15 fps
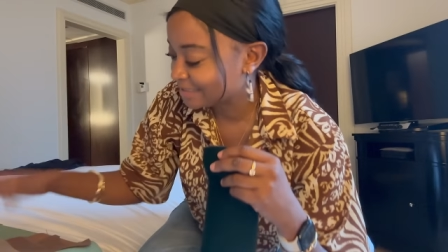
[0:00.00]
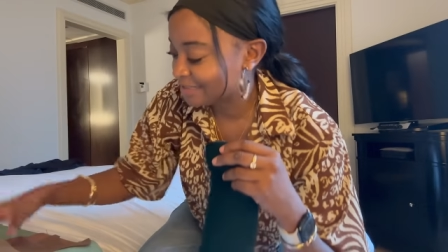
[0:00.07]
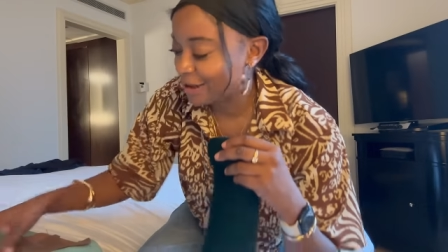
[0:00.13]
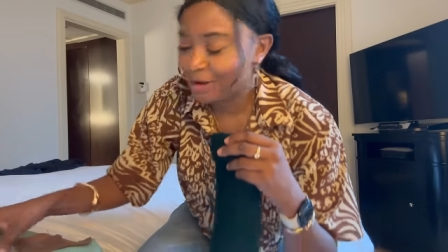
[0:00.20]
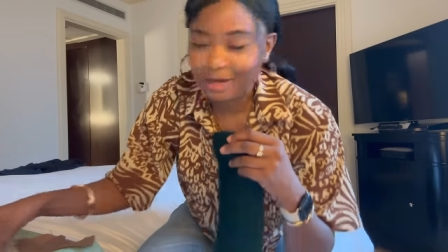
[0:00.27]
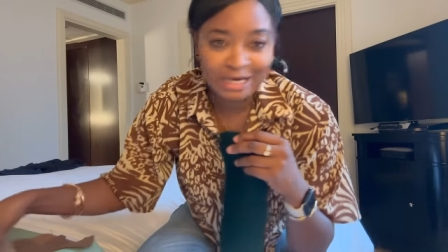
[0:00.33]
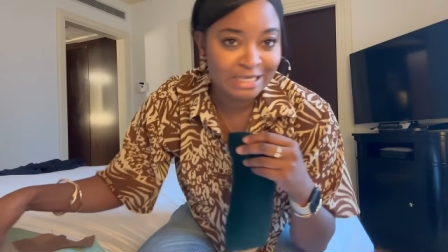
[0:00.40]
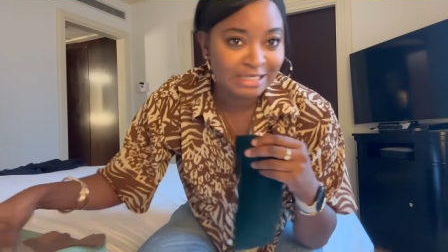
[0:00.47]
So
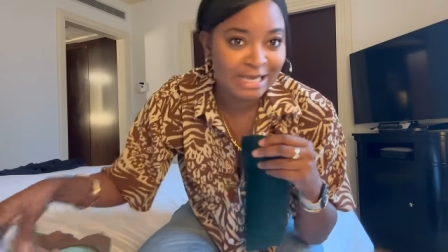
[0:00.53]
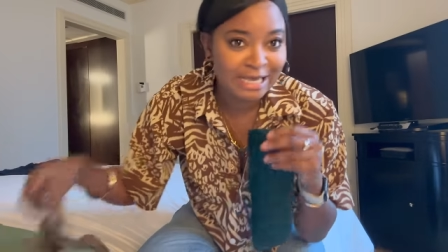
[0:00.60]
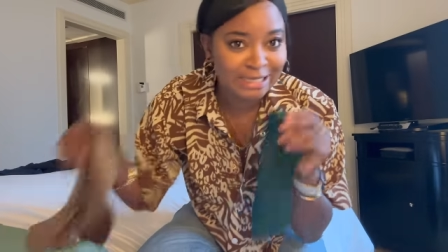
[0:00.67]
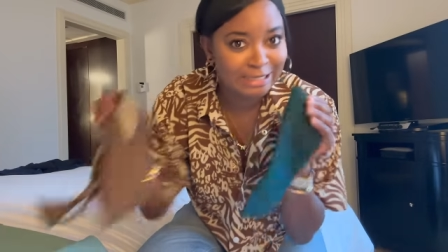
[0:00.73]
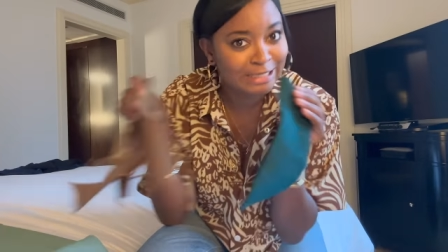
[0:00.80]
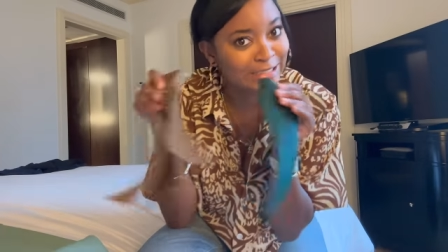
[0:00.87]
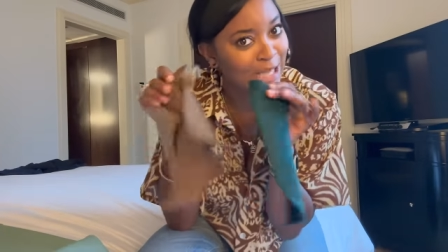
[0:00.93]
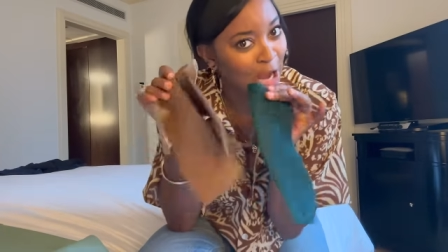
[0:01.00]
I'm gonna take
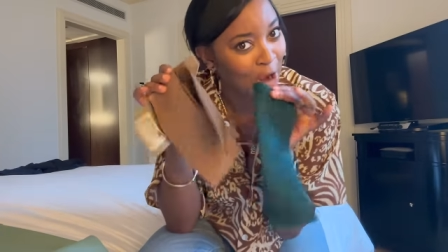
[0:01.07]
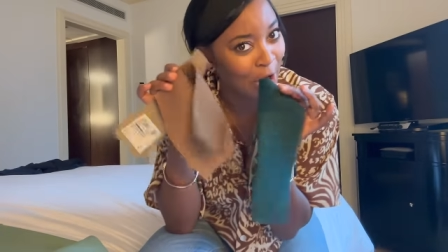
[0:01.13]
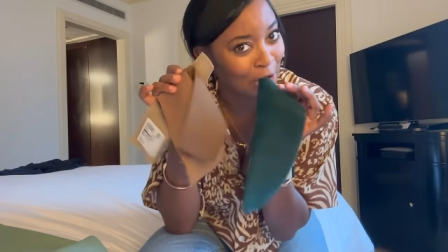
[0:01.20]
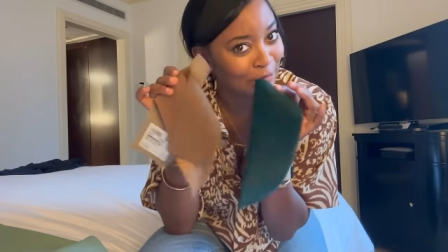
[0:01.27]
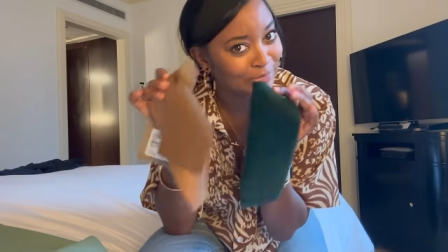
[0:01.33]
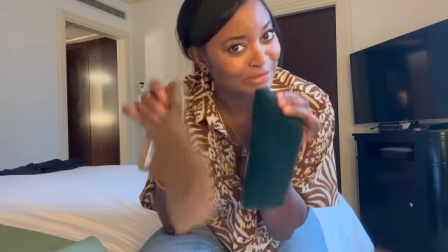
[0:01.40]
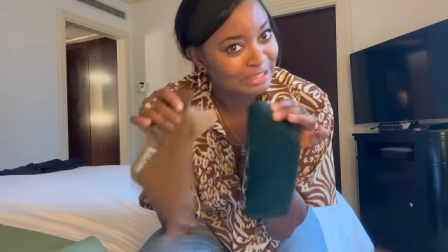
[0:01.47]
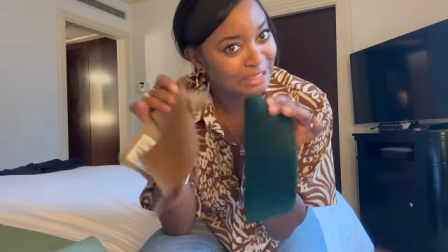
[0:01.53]
these
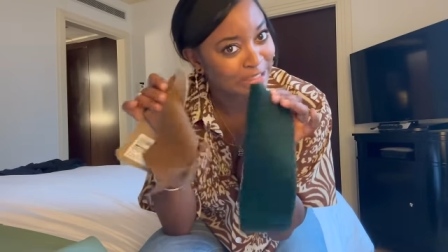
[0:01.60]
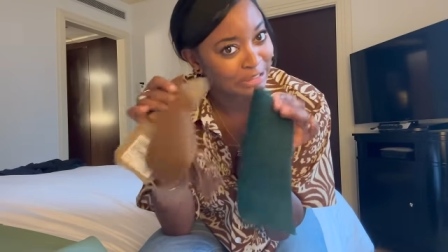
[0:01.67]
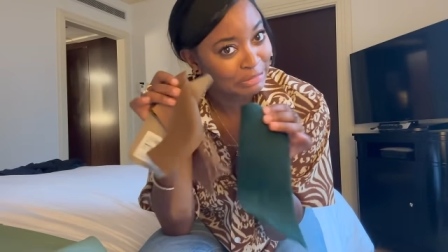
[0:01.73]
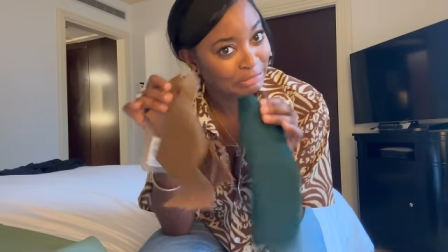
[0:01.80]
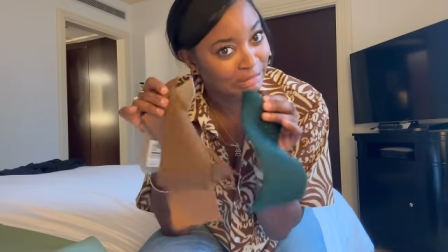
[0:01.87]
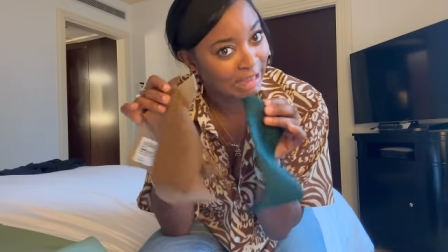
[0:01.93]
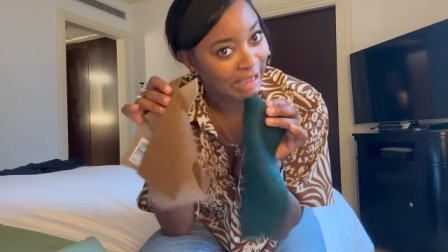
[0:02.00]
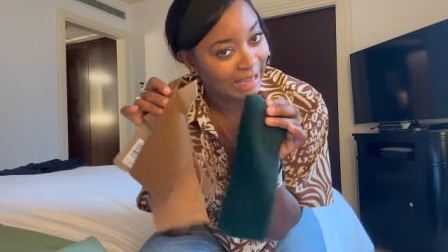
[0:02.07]
home to the
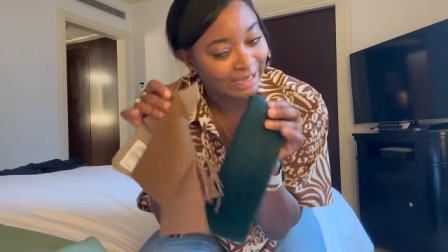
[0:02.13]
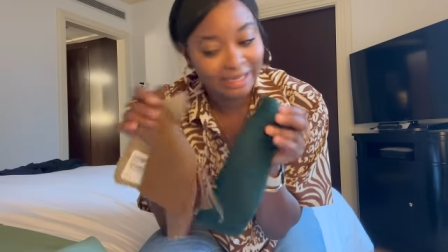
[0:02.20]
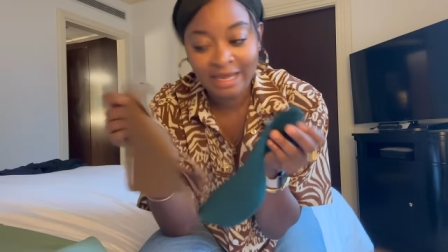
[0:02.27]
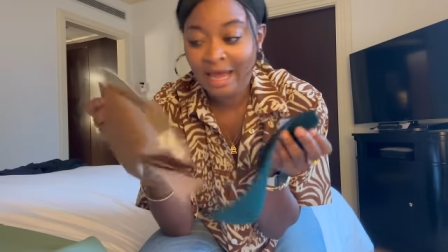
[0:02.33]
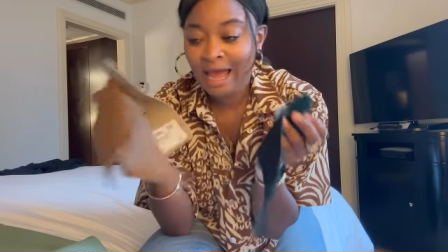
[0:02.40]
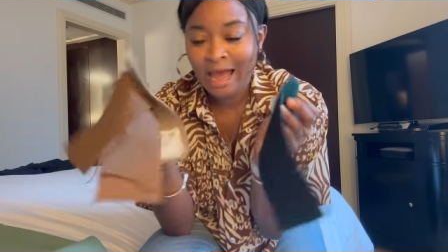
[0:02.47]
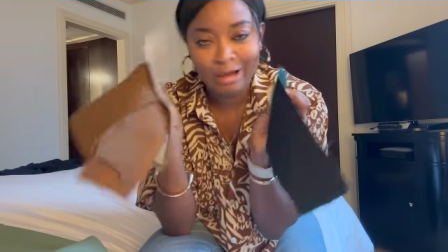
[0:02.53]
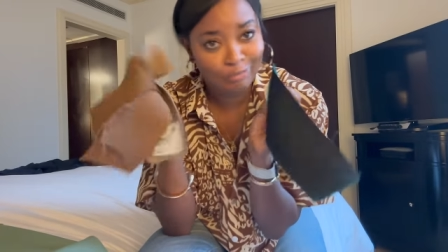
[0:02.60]
UK
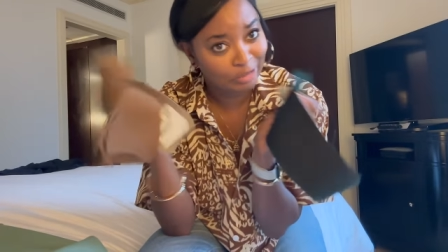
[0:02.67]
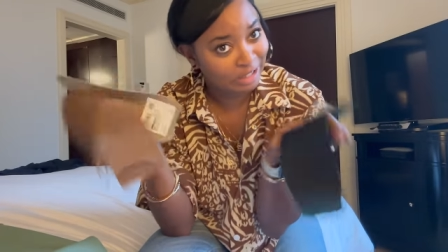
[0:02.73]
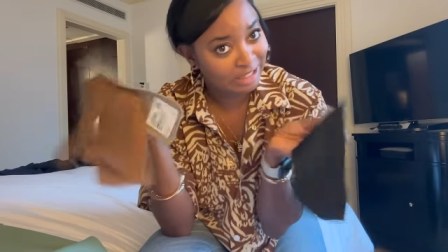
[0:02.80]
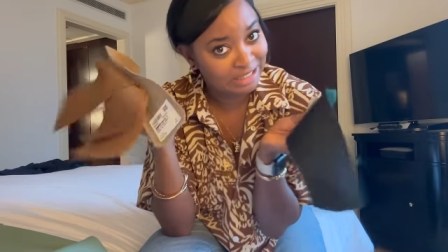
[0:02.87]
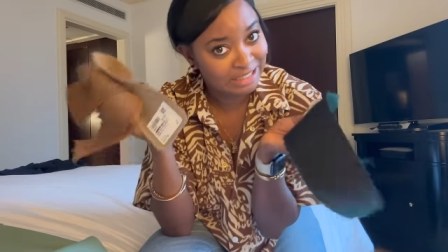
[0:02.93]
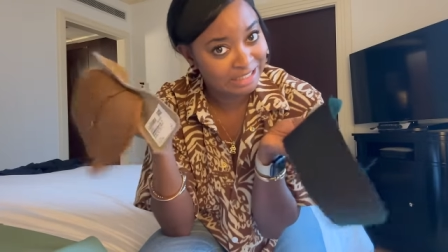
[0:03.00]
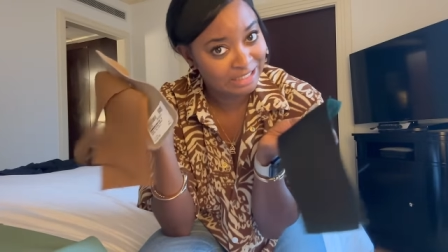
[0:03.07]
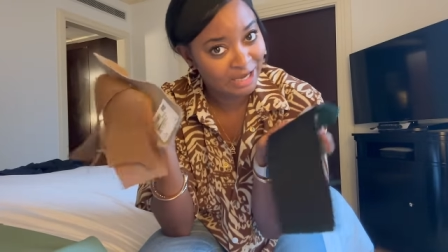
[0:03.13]
and we're gonna
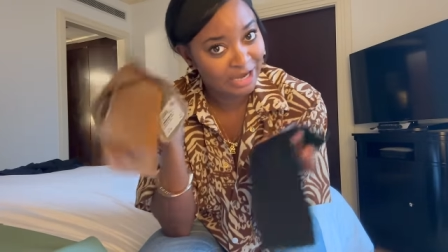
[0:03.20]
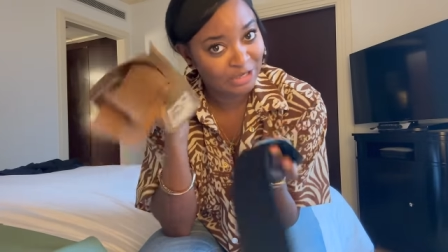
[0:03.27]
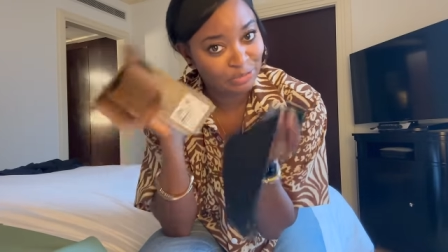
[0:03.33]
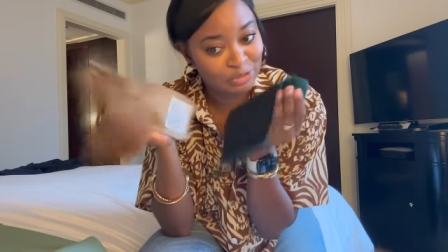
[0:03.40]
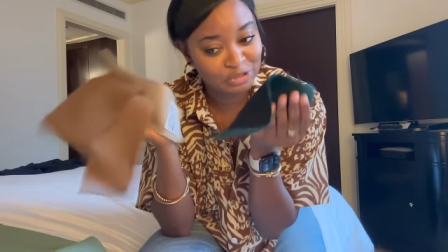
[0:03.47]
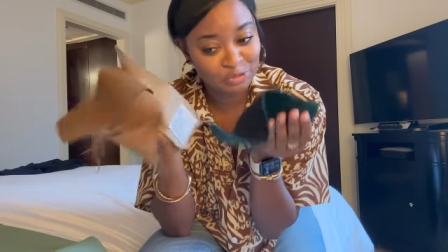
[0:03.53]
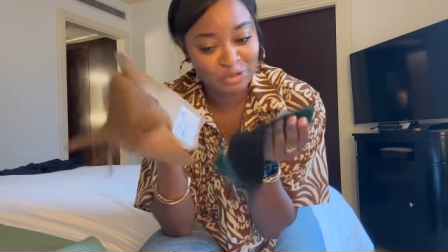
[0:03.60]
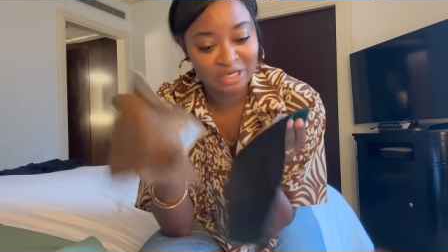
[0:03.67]
decide
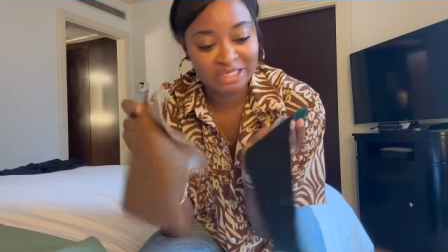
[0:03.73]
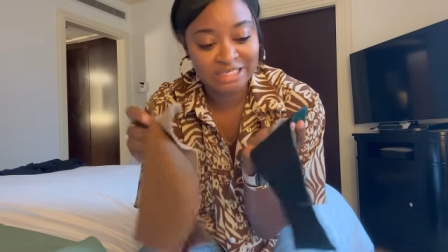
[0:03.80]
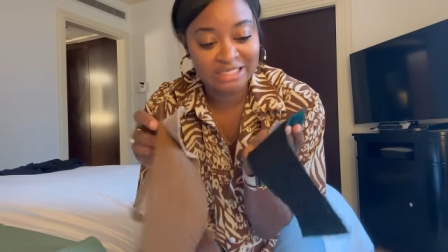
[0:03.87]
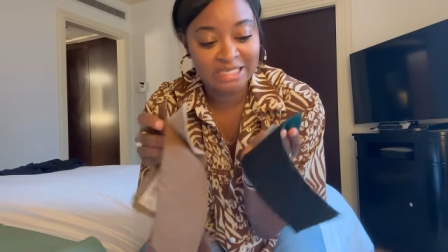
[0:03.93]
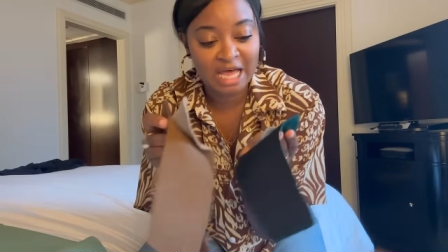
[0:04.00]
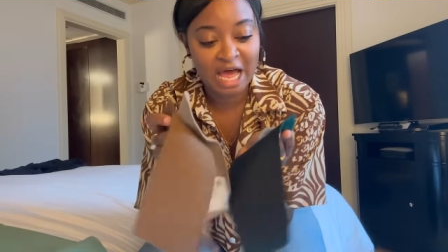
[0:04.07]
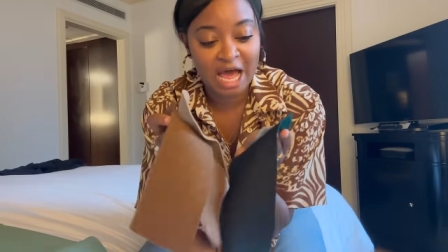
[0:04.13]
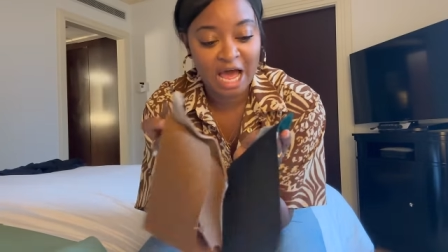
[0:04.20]
which
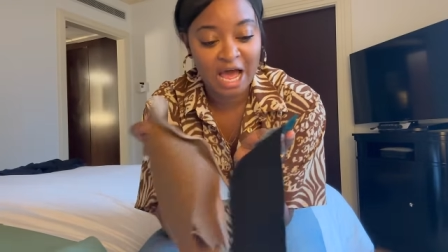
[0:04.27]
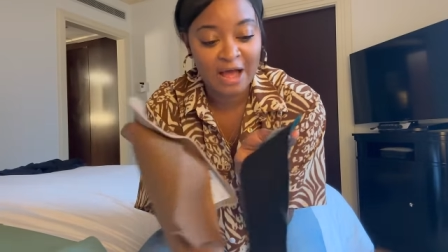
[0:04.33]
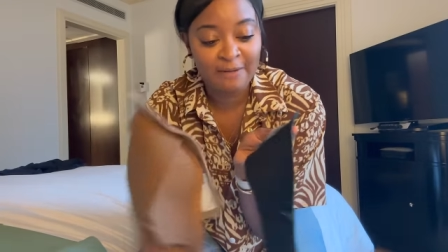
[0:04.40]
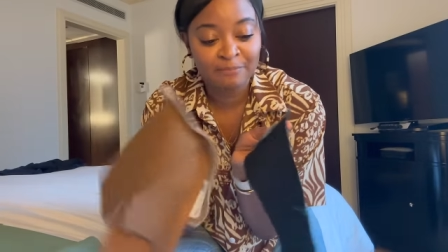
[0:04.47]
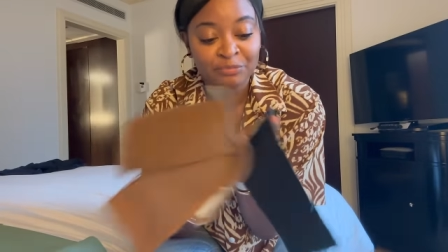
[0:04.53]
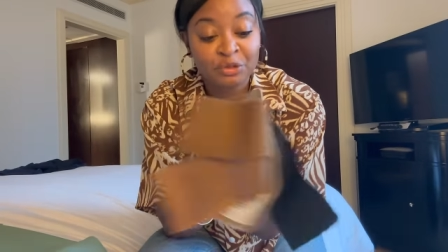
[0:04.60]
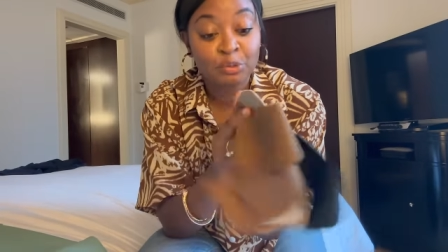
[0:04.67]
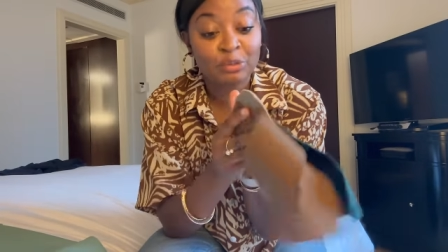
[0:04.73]
ones uh,
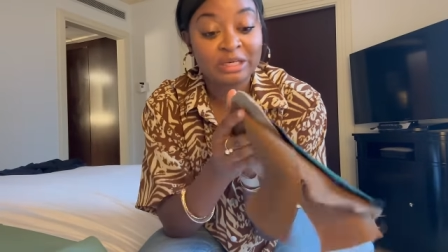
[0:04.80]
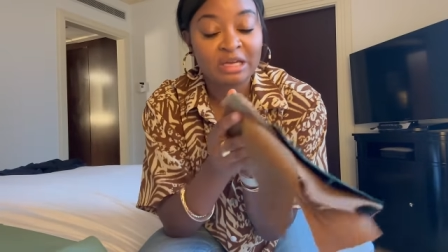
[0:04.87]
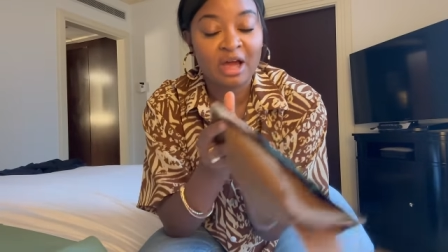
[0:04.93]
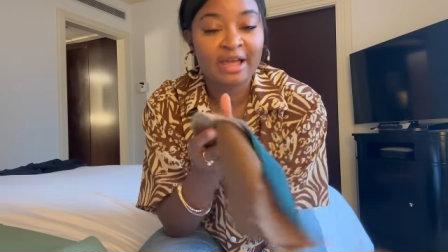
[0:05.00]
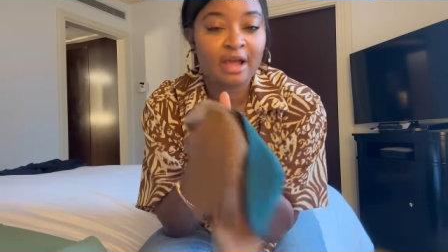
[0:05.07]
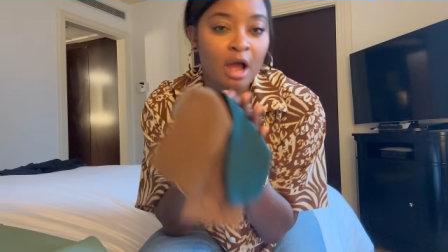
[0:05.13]
we like.